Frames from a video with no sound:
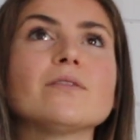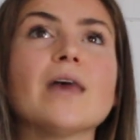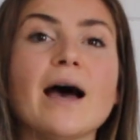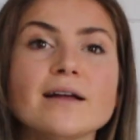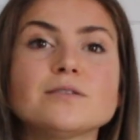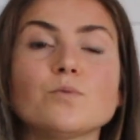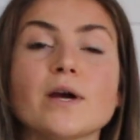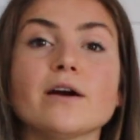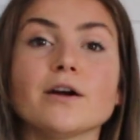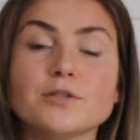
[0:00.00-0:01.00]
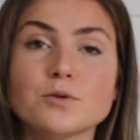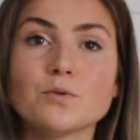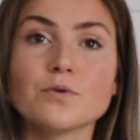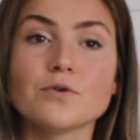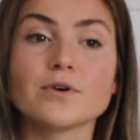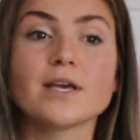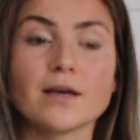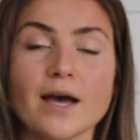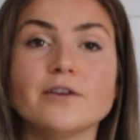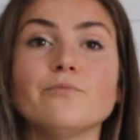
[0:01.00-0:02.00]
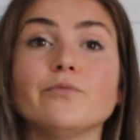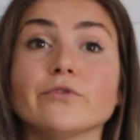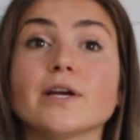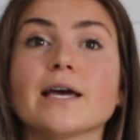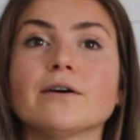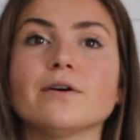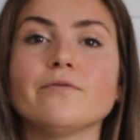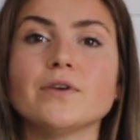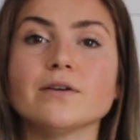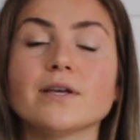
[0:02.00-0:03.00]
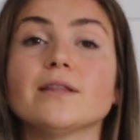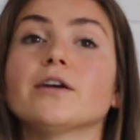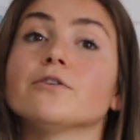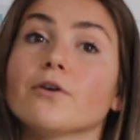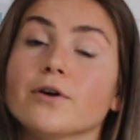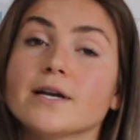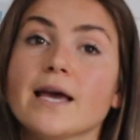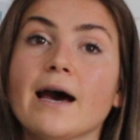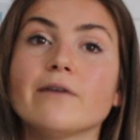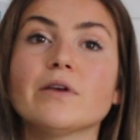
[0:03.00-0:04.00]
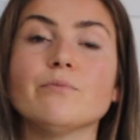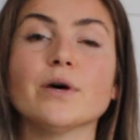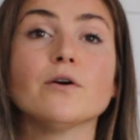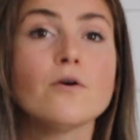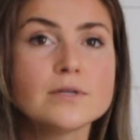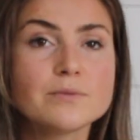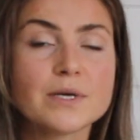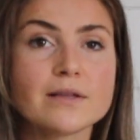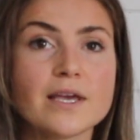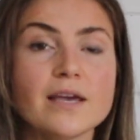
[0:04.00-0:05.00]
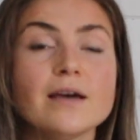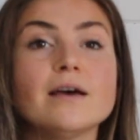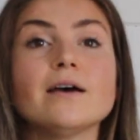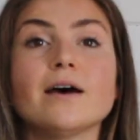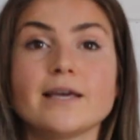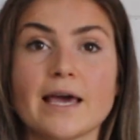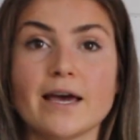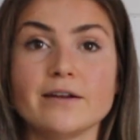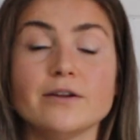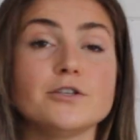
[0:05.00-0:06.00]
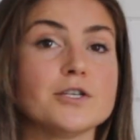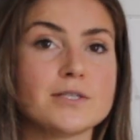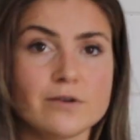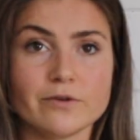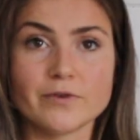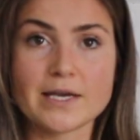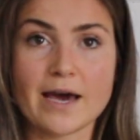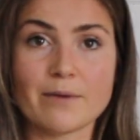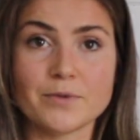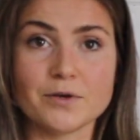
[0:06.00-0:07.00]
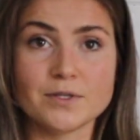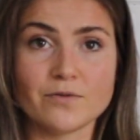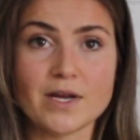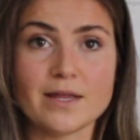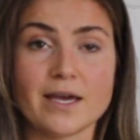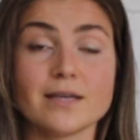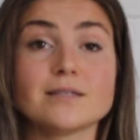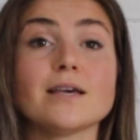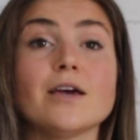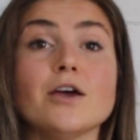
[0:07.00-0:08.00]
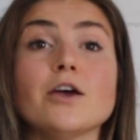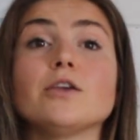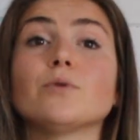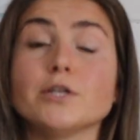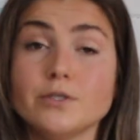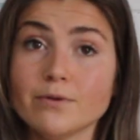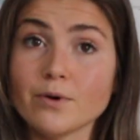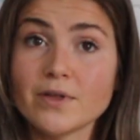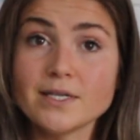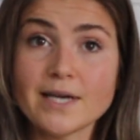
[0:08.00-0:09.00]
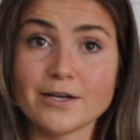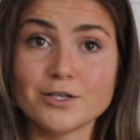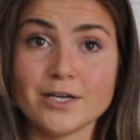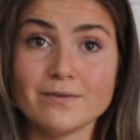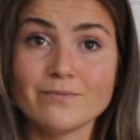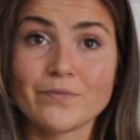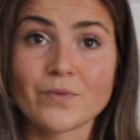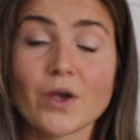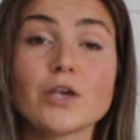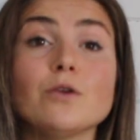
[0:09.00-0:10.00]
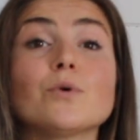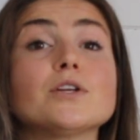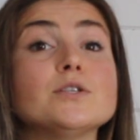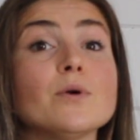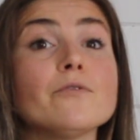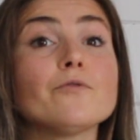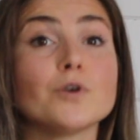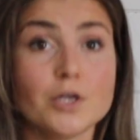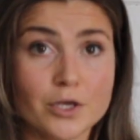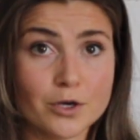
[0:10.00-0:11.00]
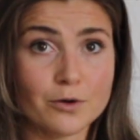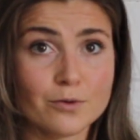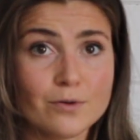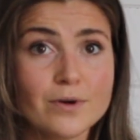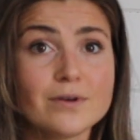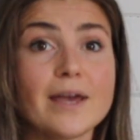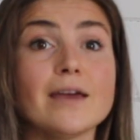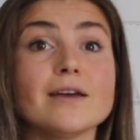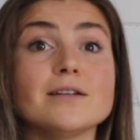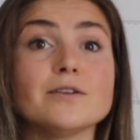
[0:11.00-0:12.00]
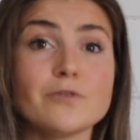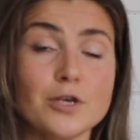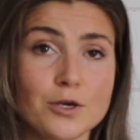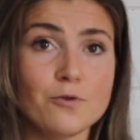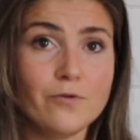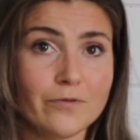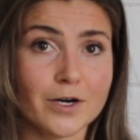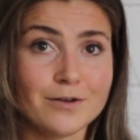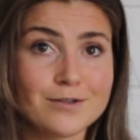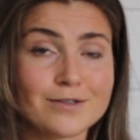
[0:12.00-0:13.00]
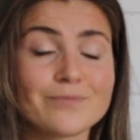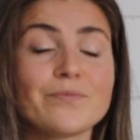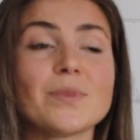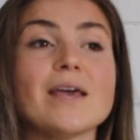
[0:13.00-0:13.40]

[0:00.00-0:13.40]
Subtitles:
That's where a tool can kind of bring out a feeling that you're already having. But ultimately, again, just to recap those 3 things, you want to do it with intention, you want to do it for you and you first,